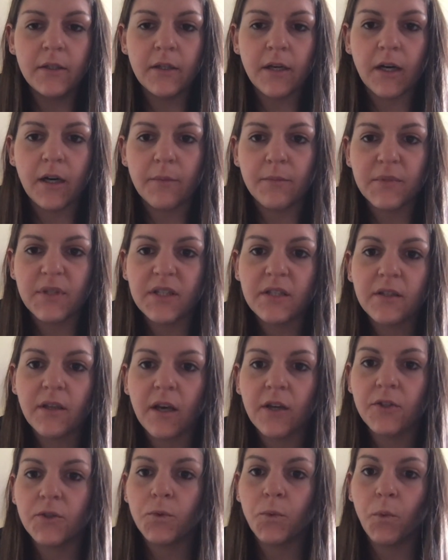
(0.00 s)
um,
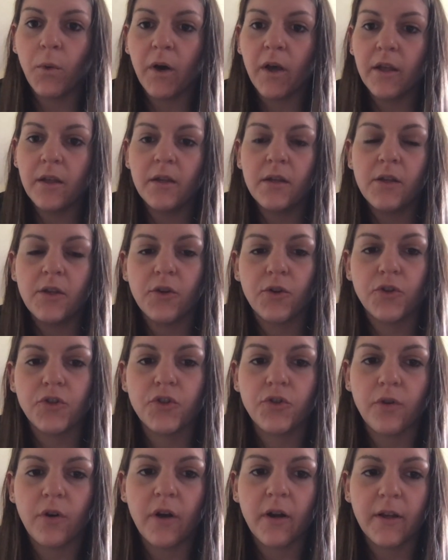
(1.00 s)
discuss what your
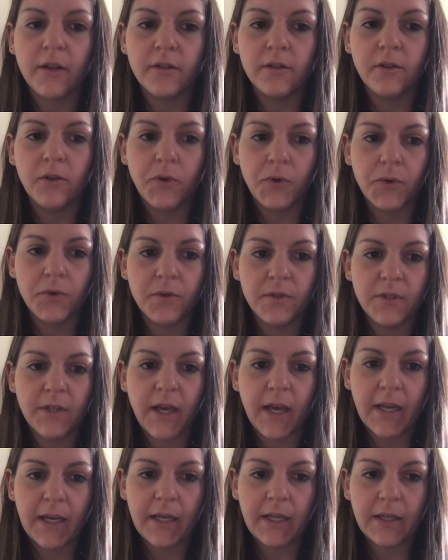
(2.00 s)
strongest logo
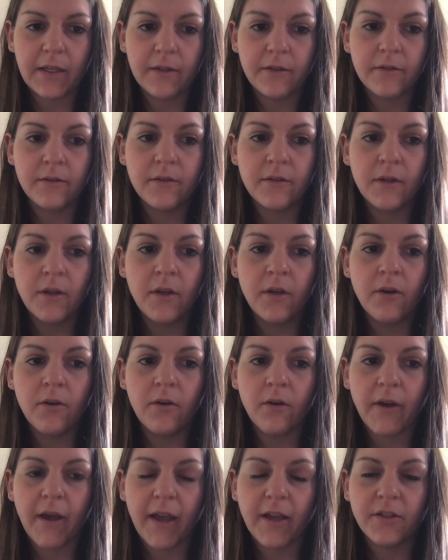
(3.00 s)
design is
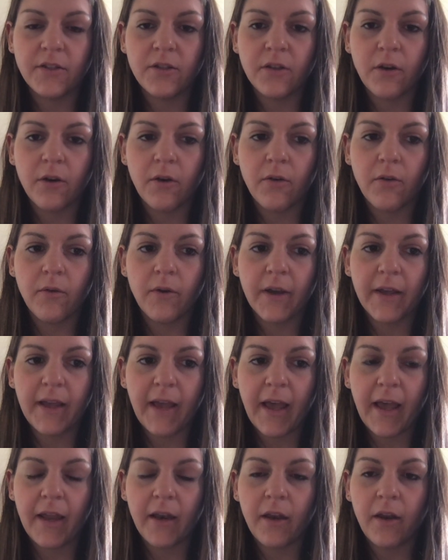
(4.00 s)
Okay, so
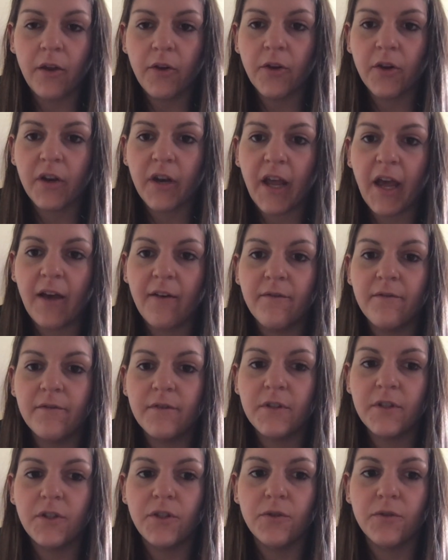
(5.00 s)
again, you're gonna have
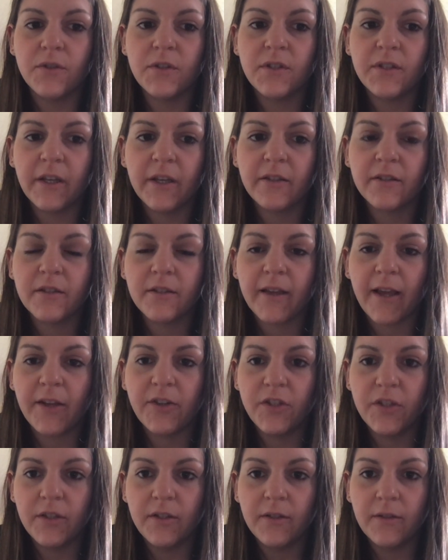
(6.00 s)
to do six
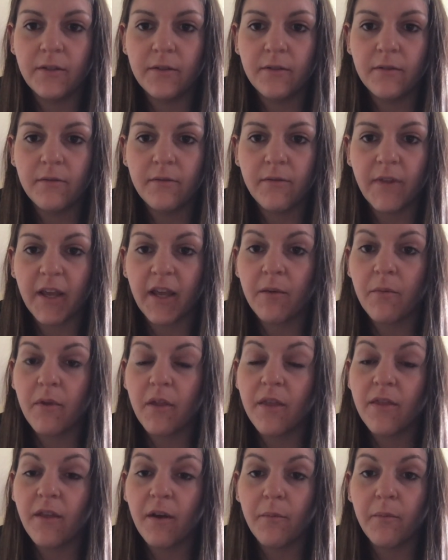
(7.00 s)
sketches. They could
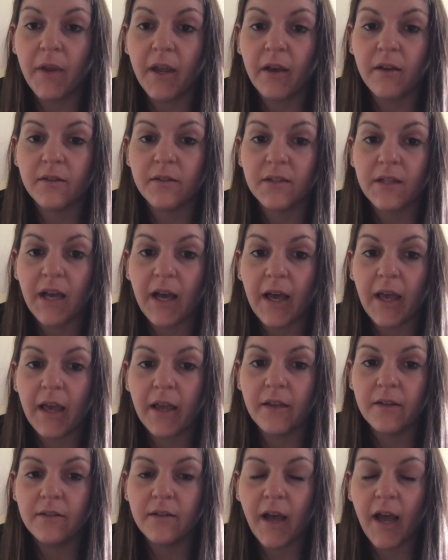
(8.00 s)
be thumbnail
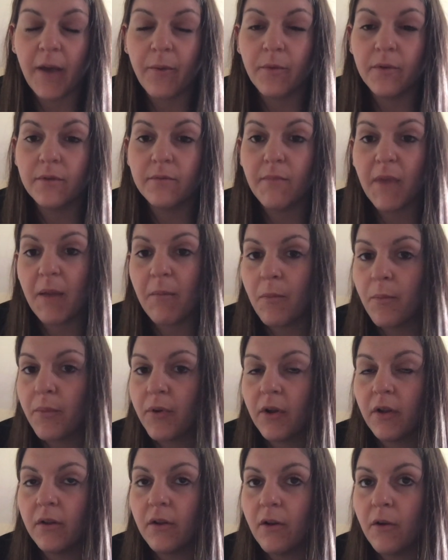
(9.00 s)
size. I would maybe
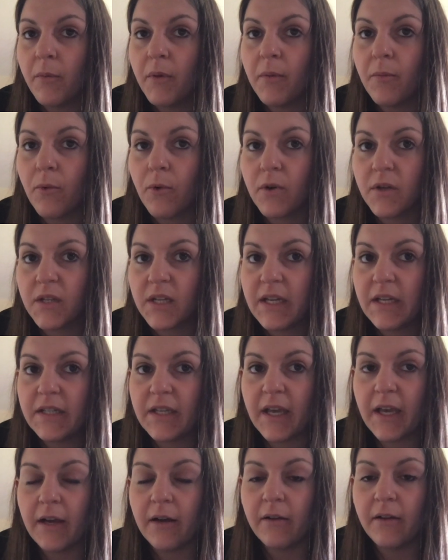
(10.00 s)
put a little bit more
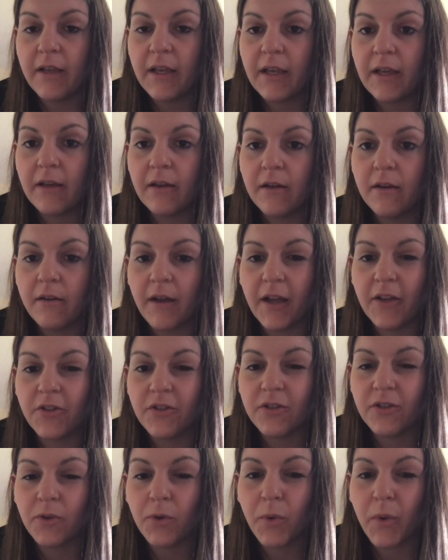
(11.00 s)
detail in, not
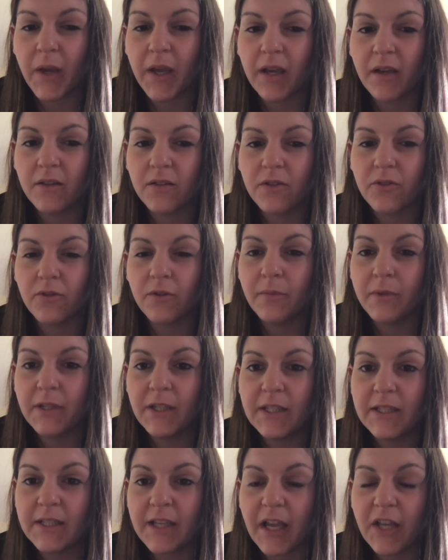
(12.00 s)
just quick
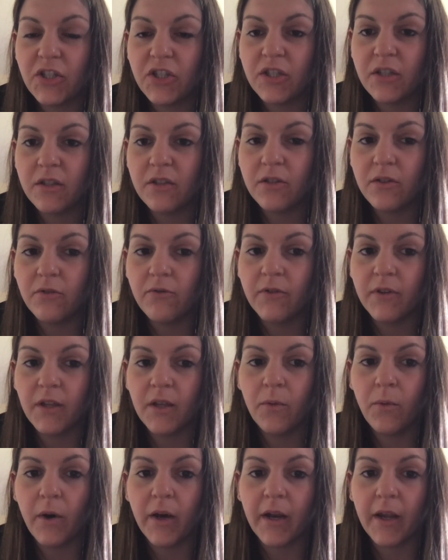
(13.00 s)
scribbly sketches. You
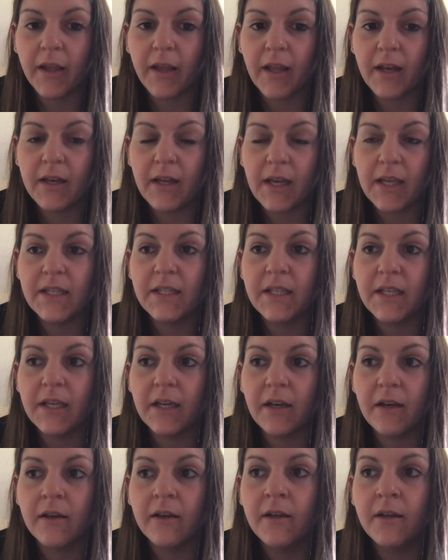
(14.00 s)
really wanna get an
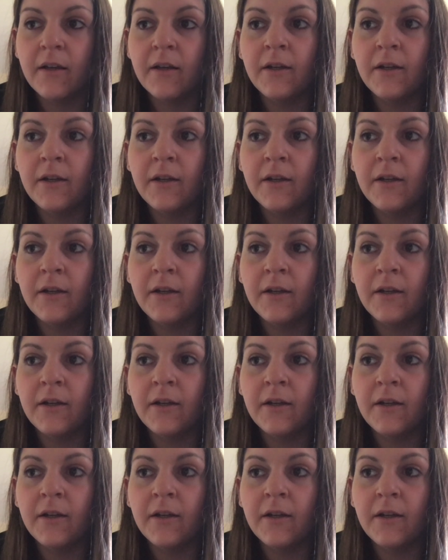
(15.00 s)
idea